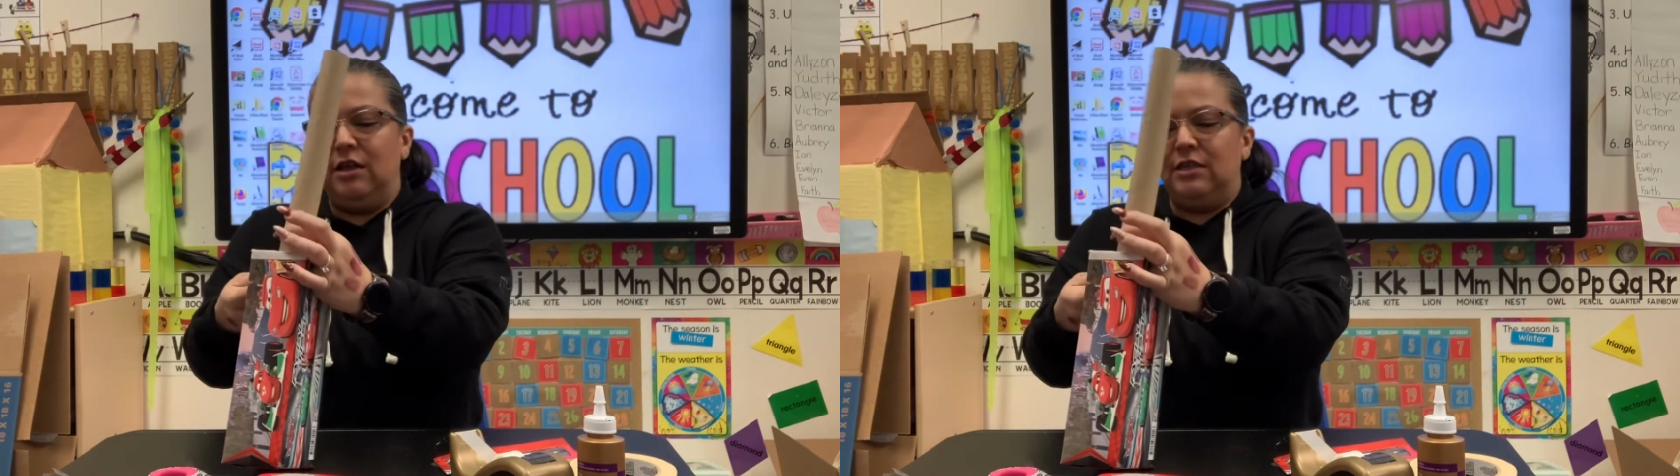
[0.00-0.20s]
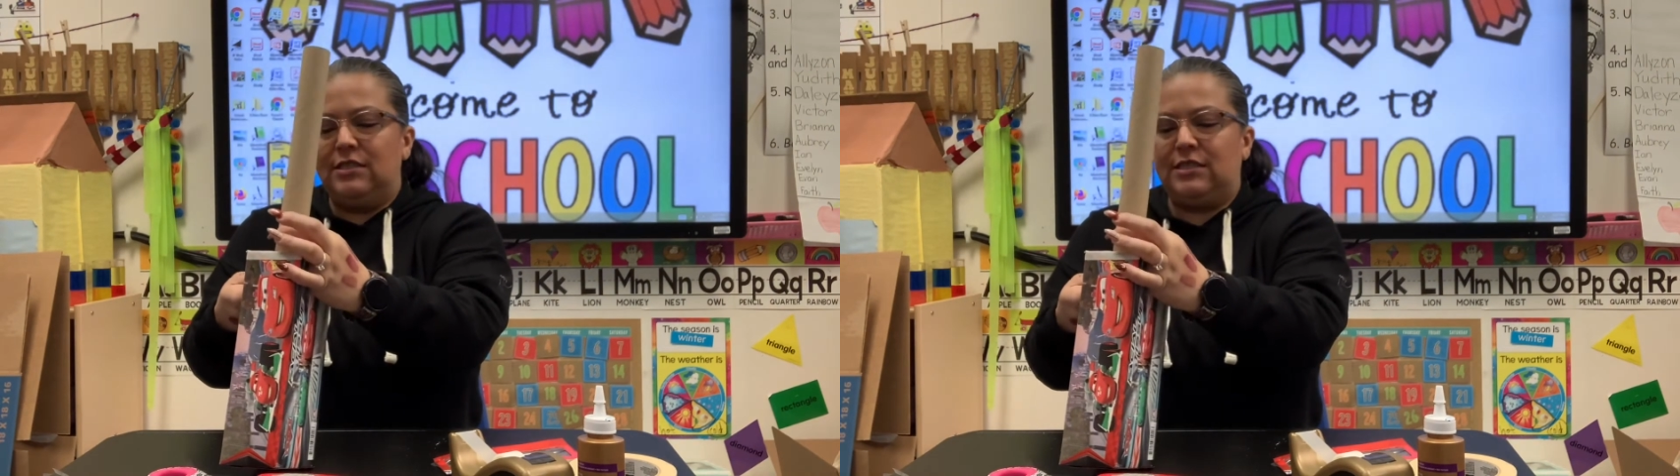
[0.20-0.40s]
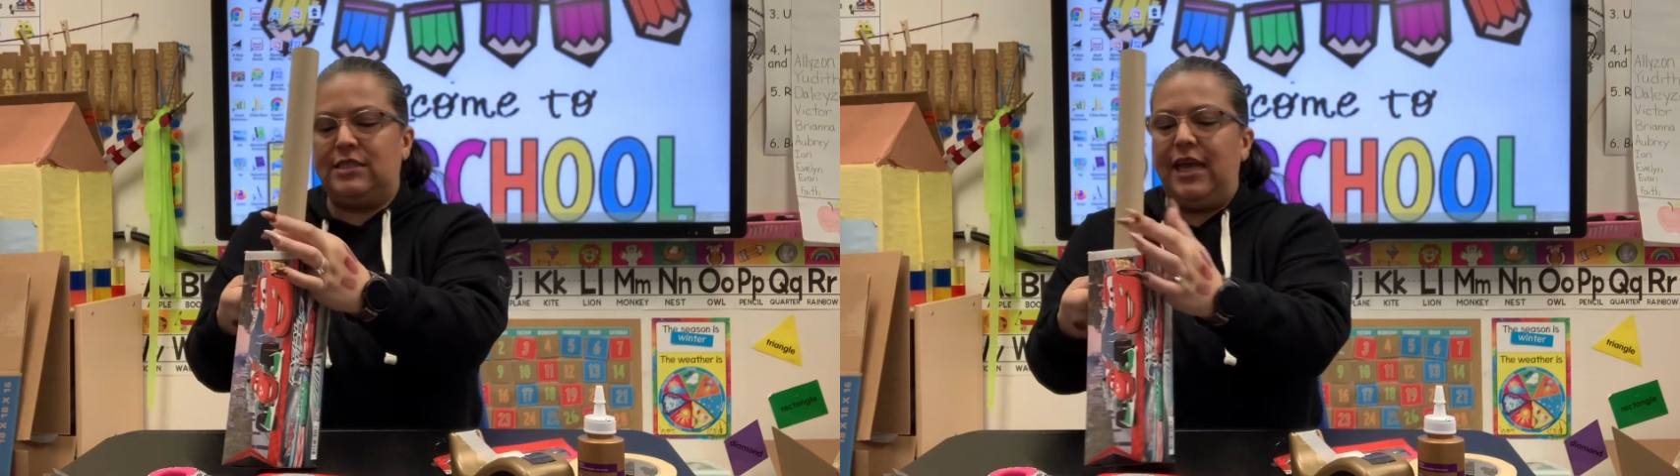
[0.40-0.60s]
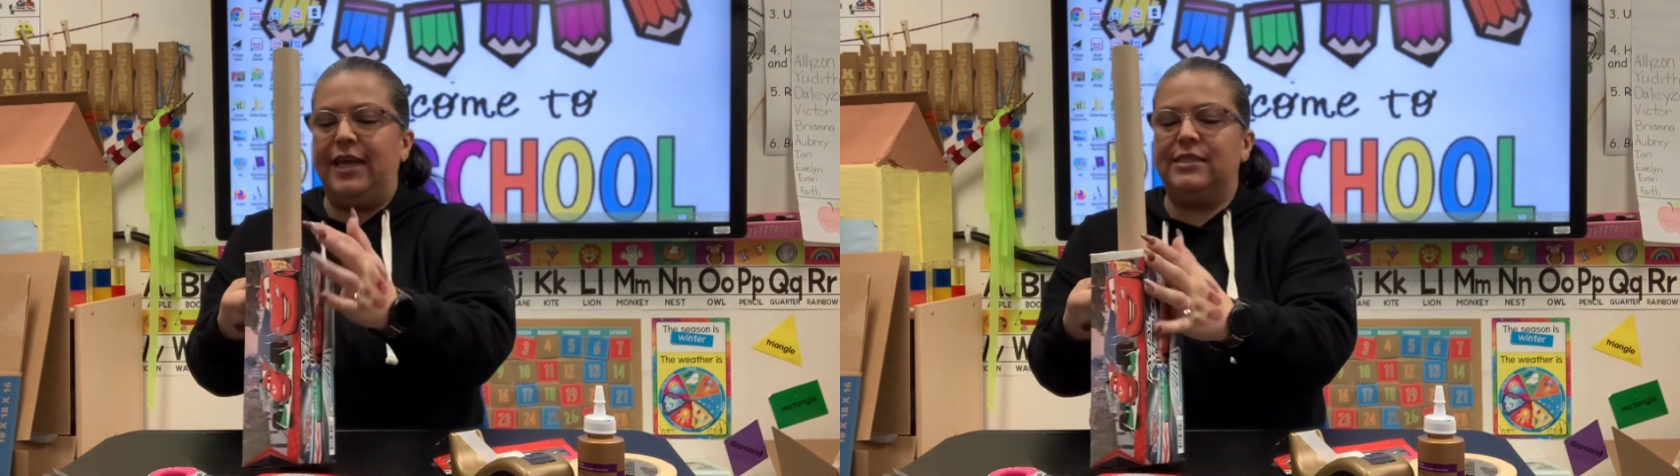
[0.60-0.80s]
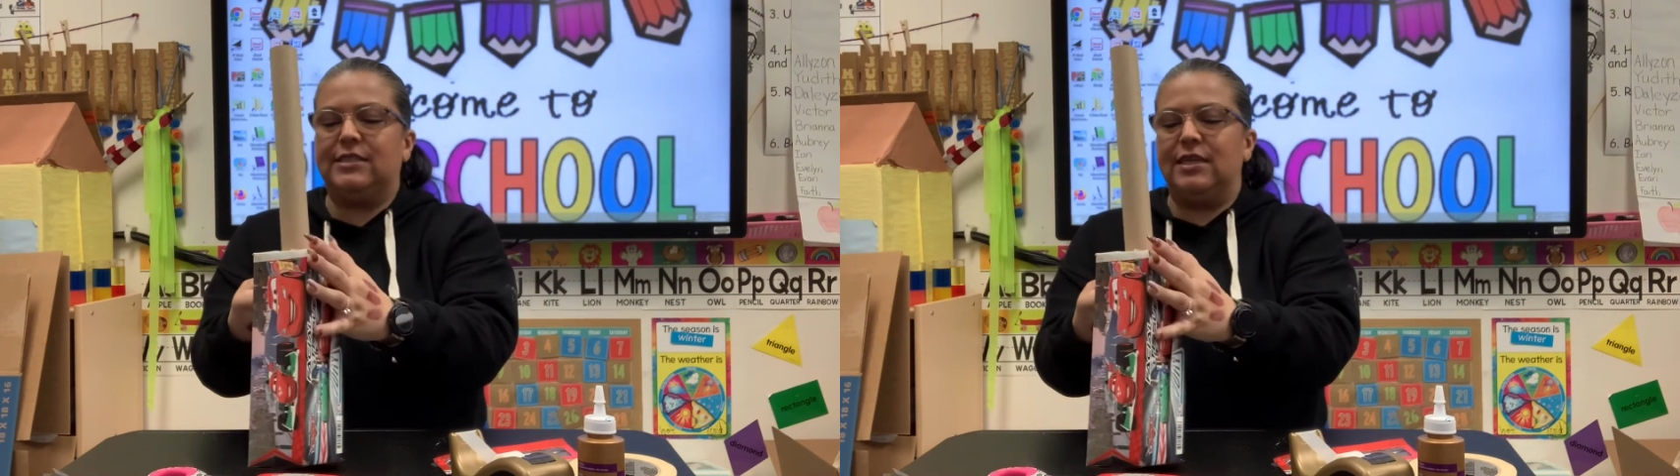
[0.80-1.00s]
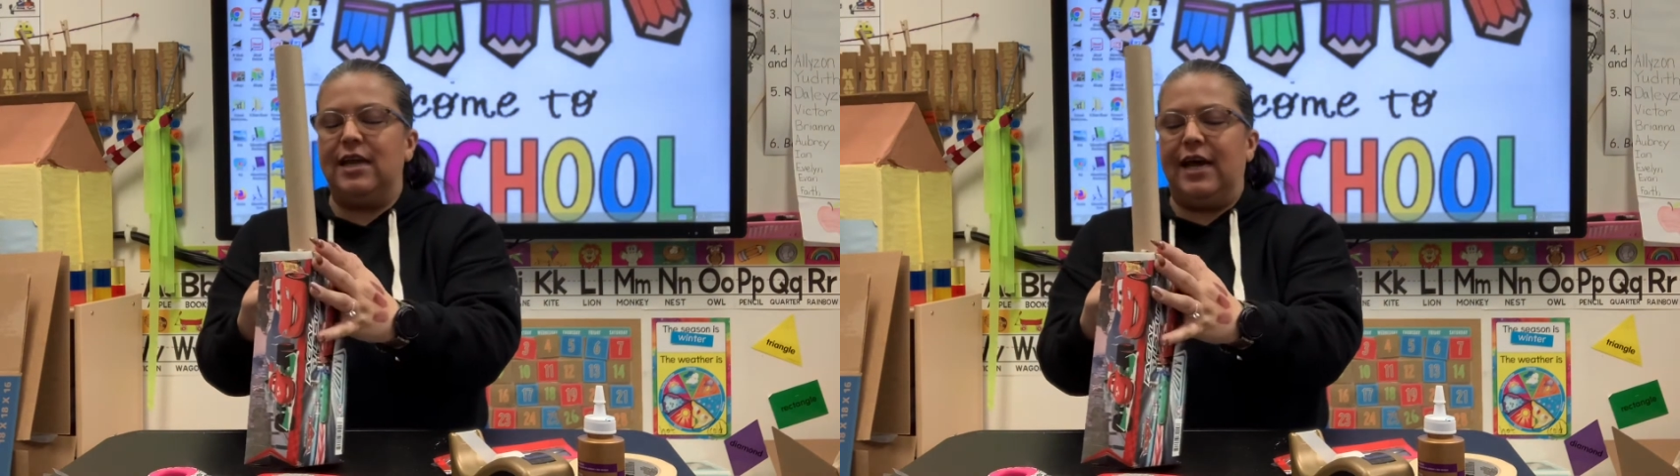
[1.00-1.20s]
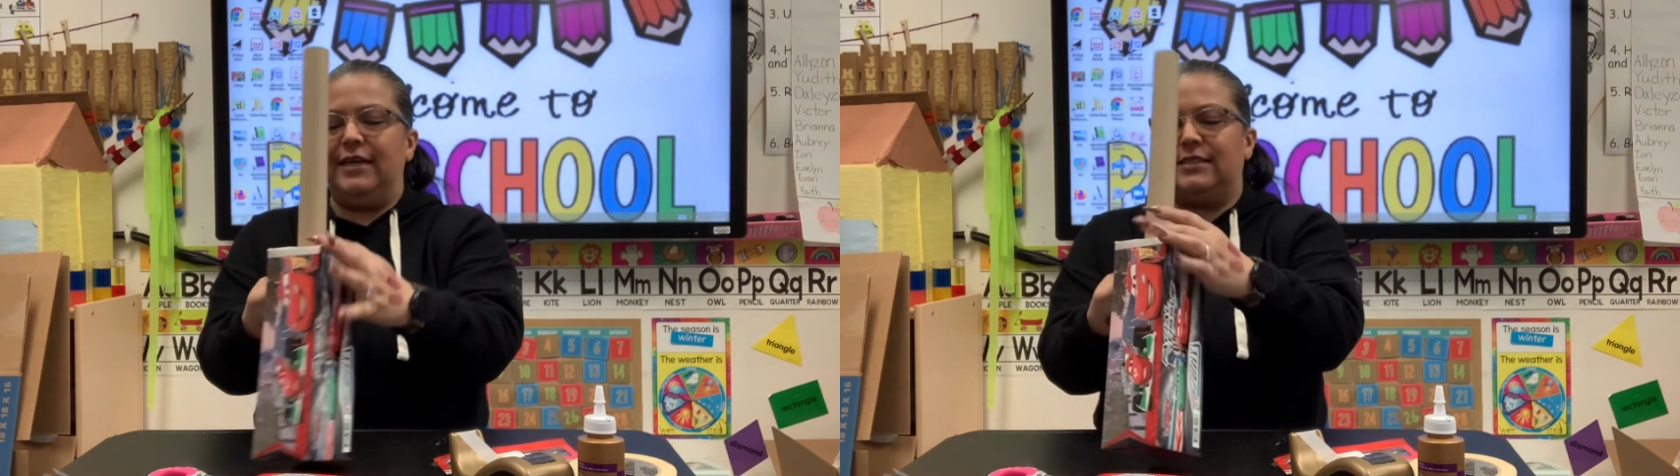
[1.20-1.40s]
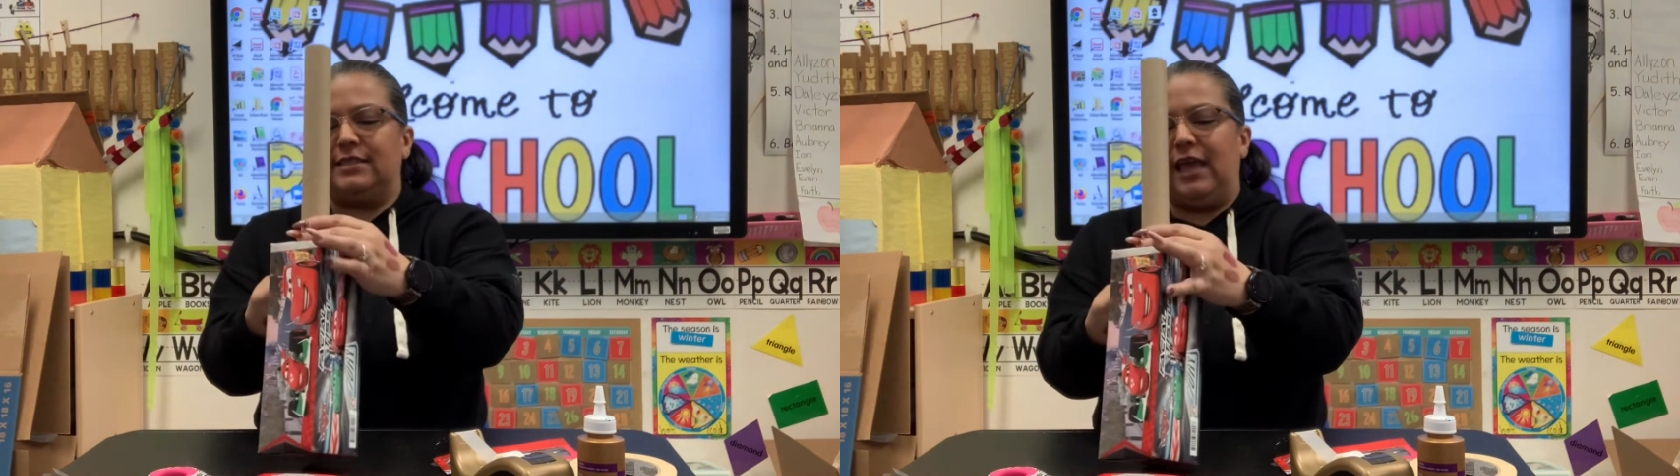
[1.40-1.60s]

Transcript: stays nice